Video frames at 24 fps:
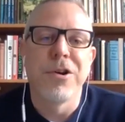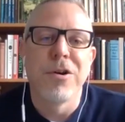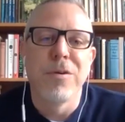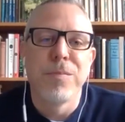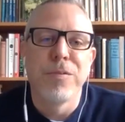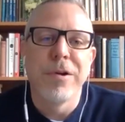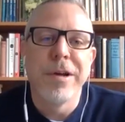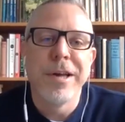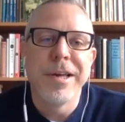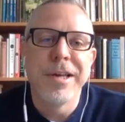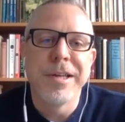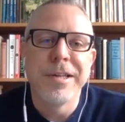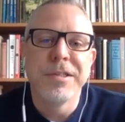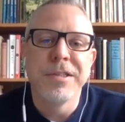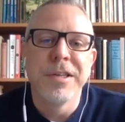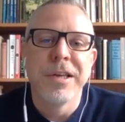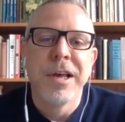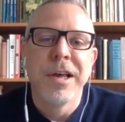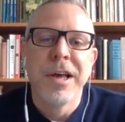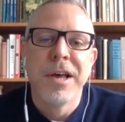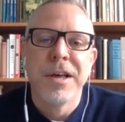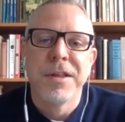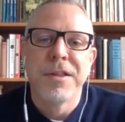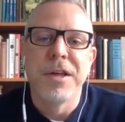our brains
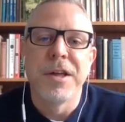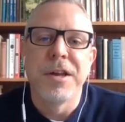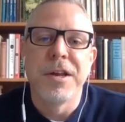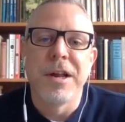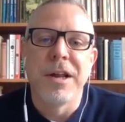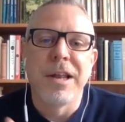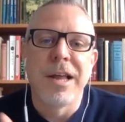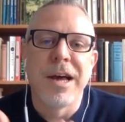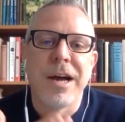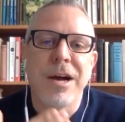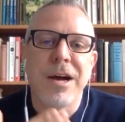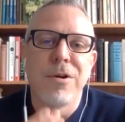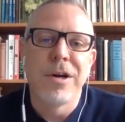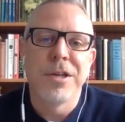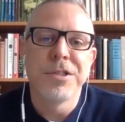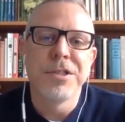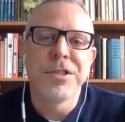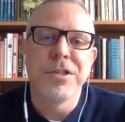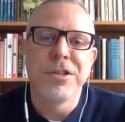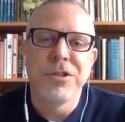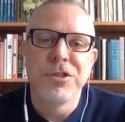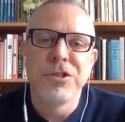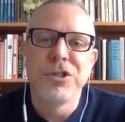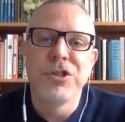that allow
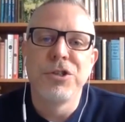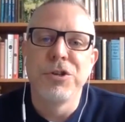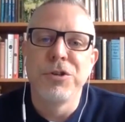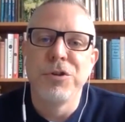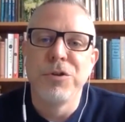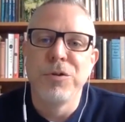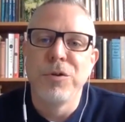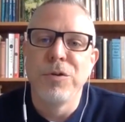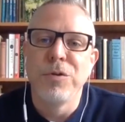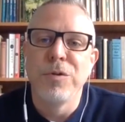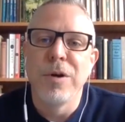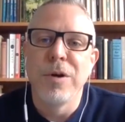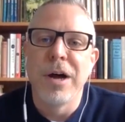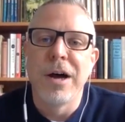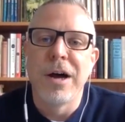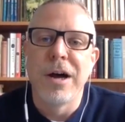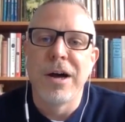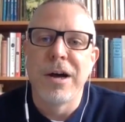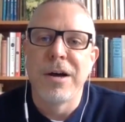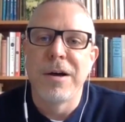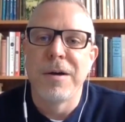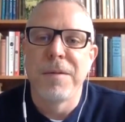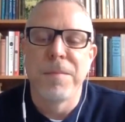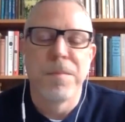us to
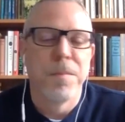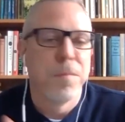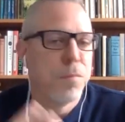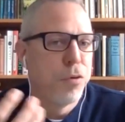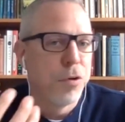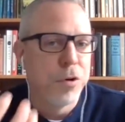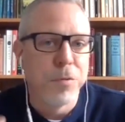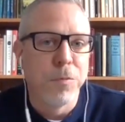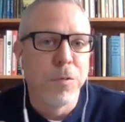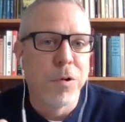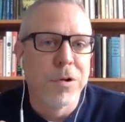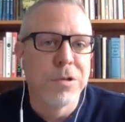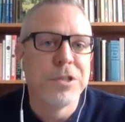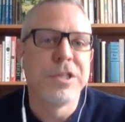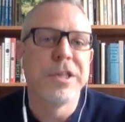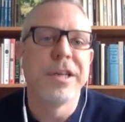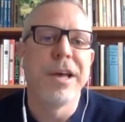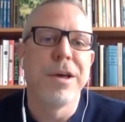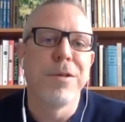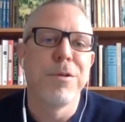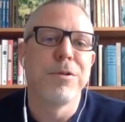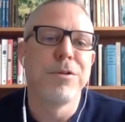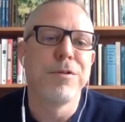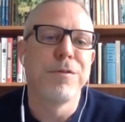put words
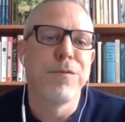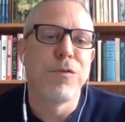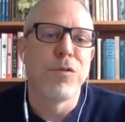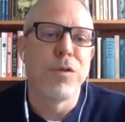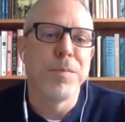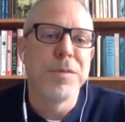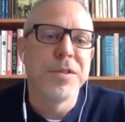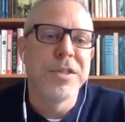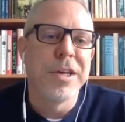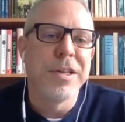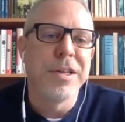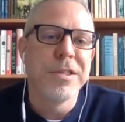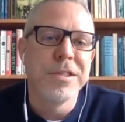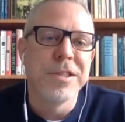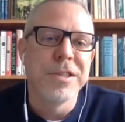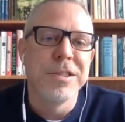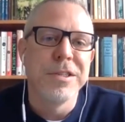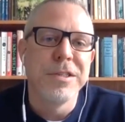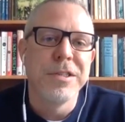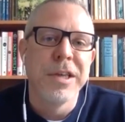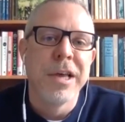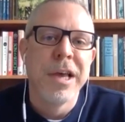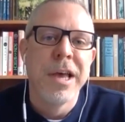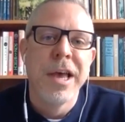together to form
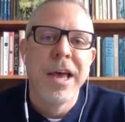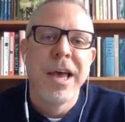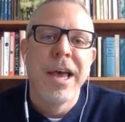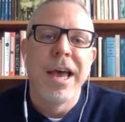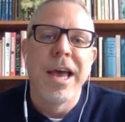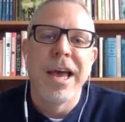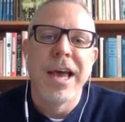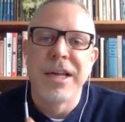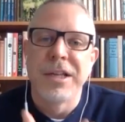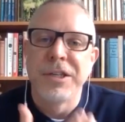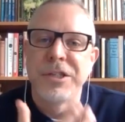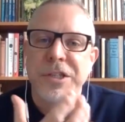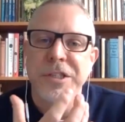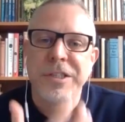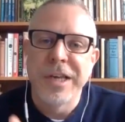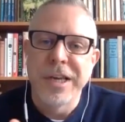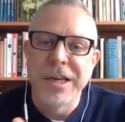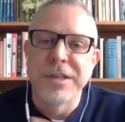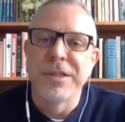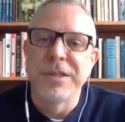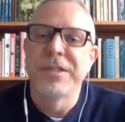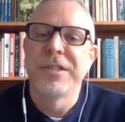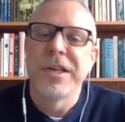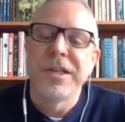sentences and to
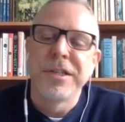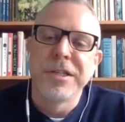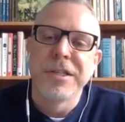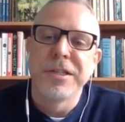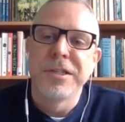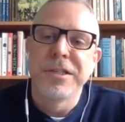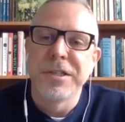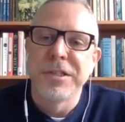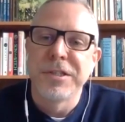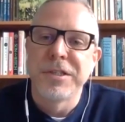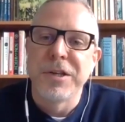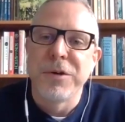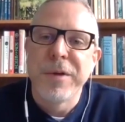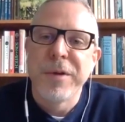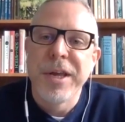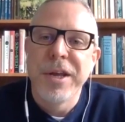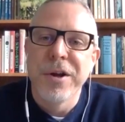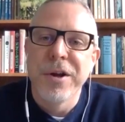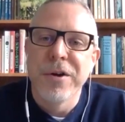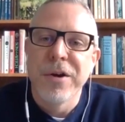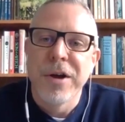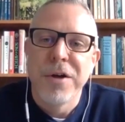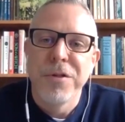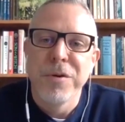take the sentences that we
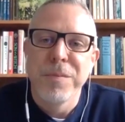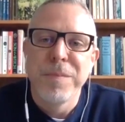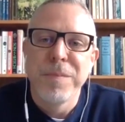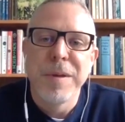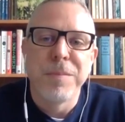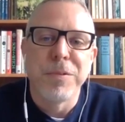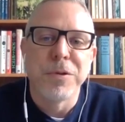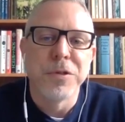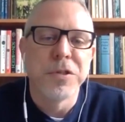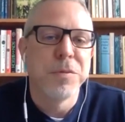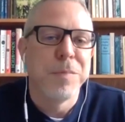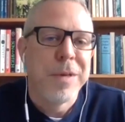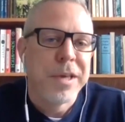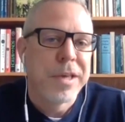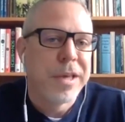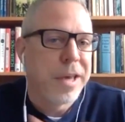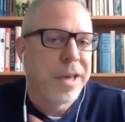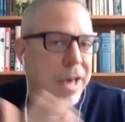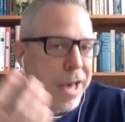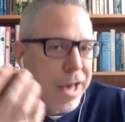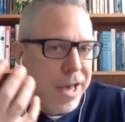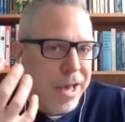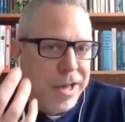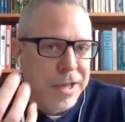hear other people speak
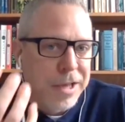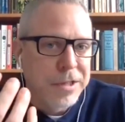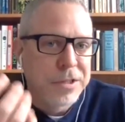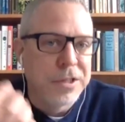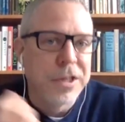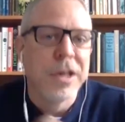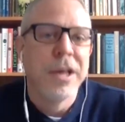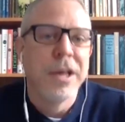and